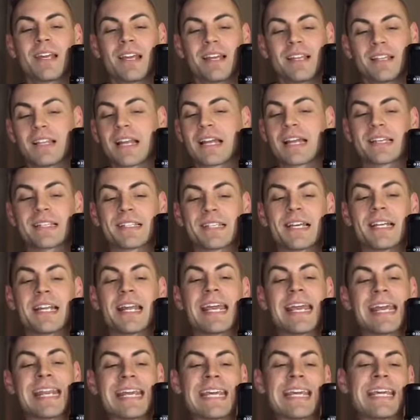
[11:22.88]
like I said,
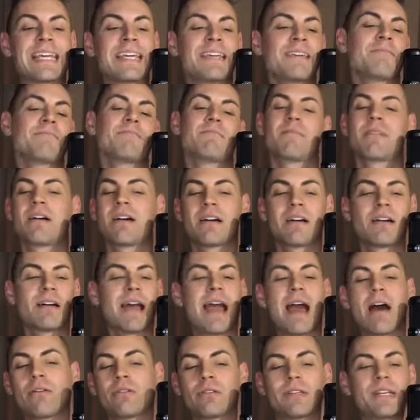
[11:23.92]
any
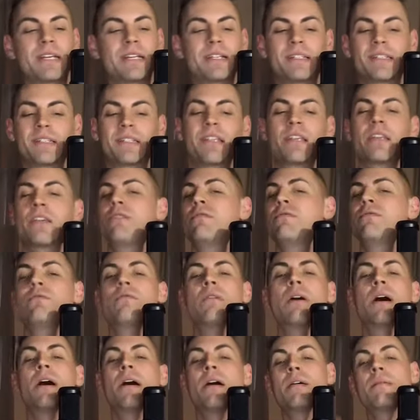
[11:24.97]
outlets that you
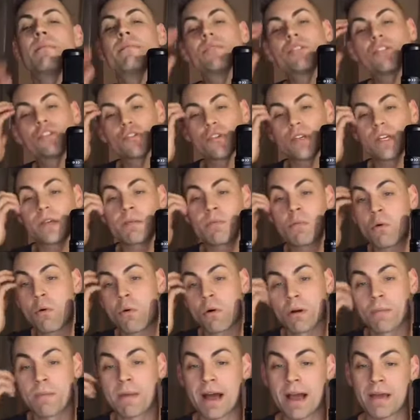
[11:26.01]
stream
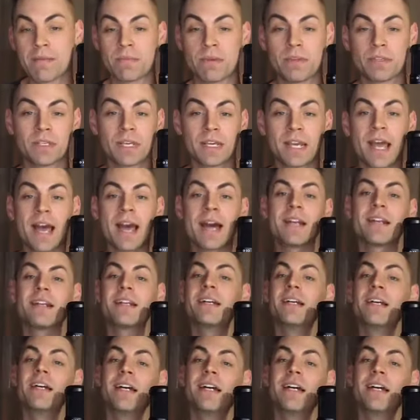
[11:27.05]
or buy music at.